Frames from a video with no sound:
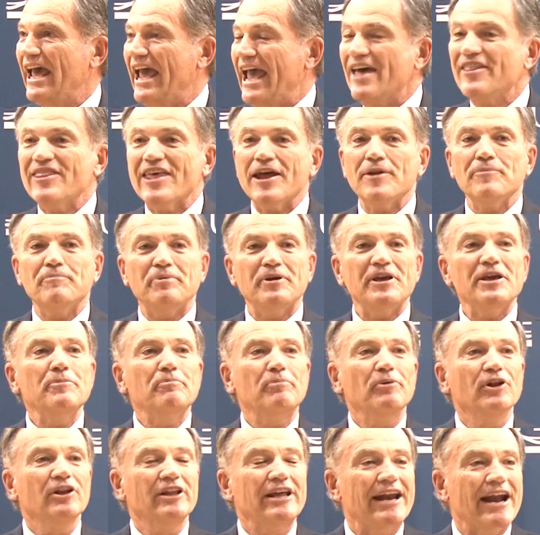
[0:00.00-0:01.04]
And then
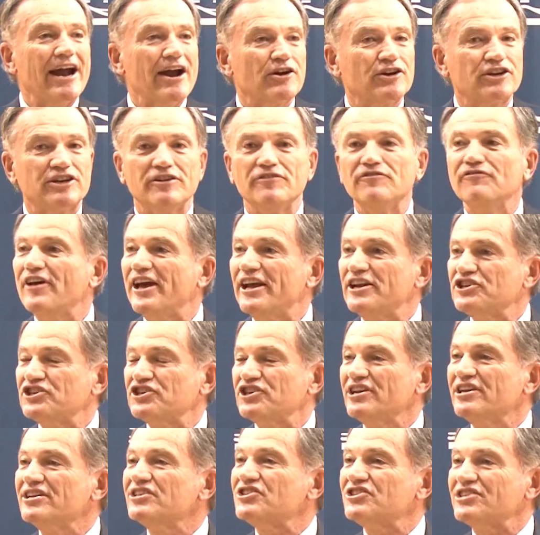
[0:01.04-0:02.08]
people in our
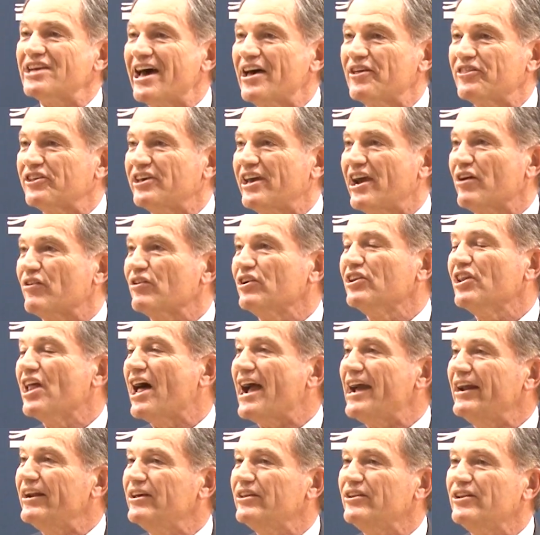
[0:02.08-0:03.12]
convention in South
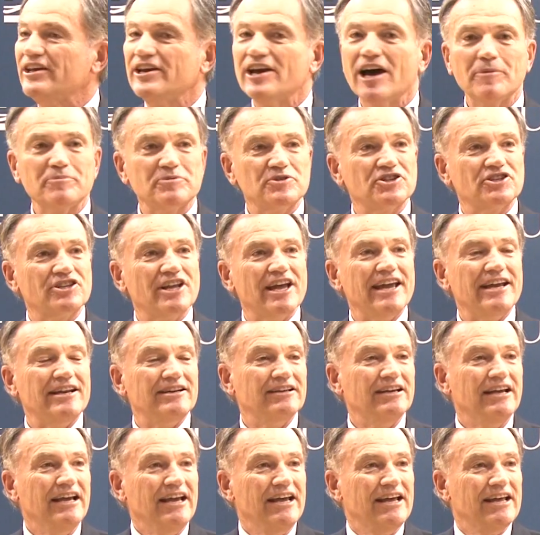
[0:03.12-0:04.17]
Carolina in the
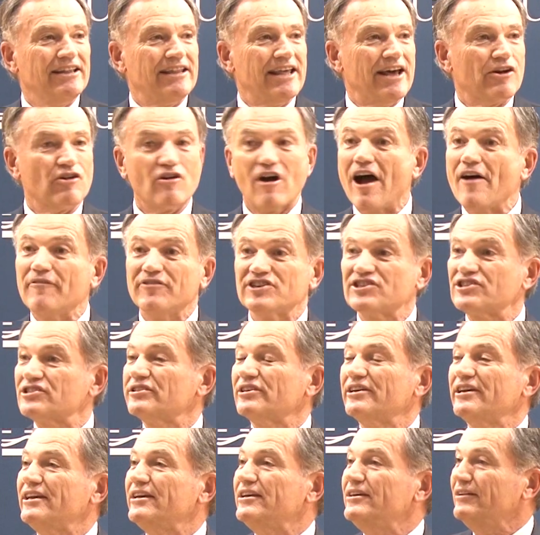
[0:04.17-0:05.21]
upstate that are
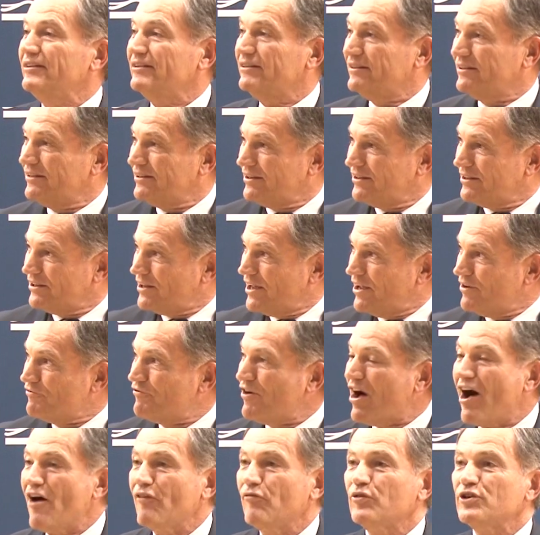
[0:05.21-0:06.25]
obviously
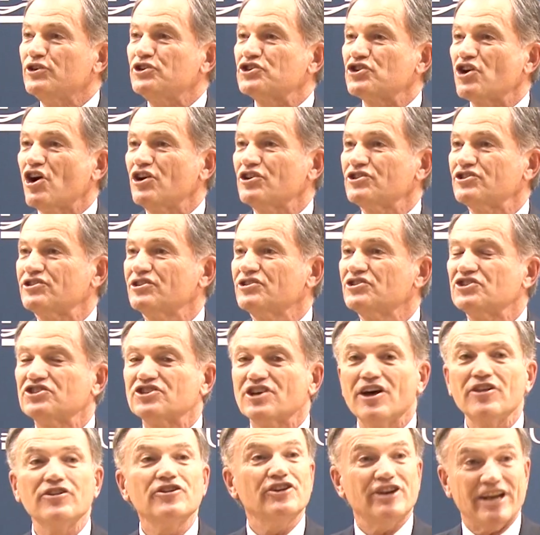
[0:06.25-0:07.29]
involved with Charleston
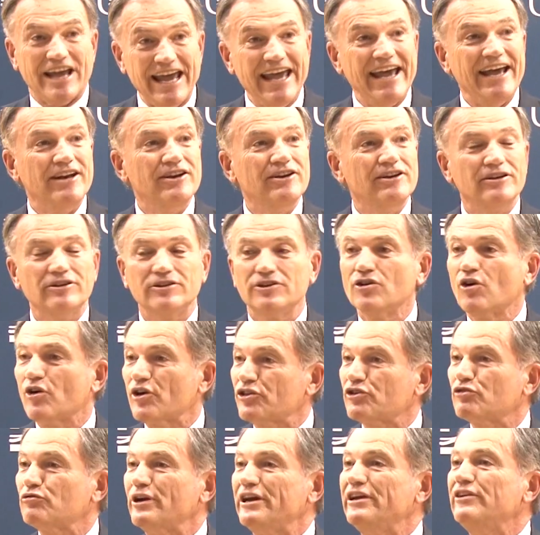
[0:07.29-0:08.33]
Southern and
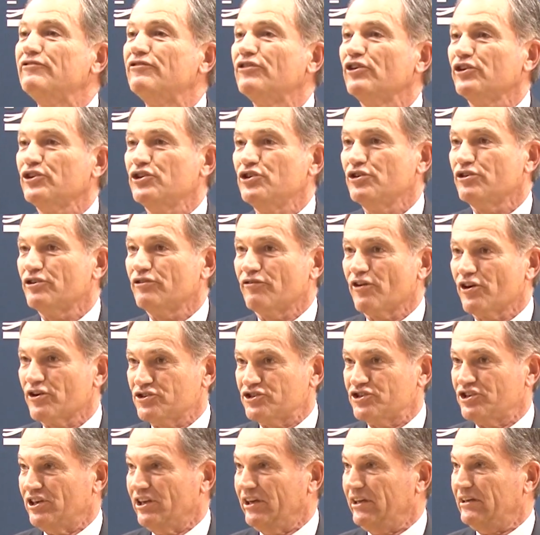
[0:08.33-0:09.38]
North Greenville
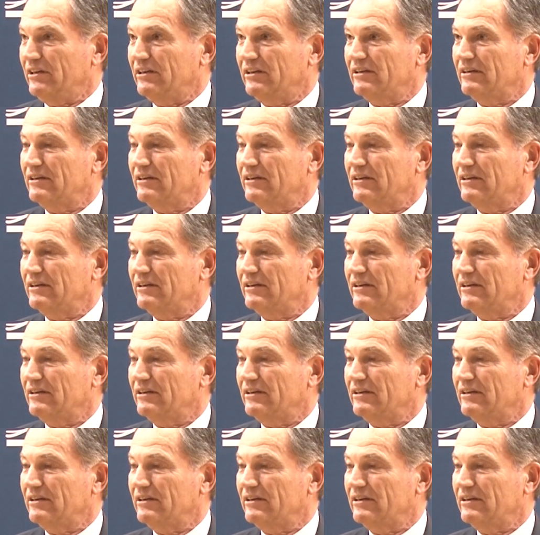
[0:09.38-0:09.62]
University.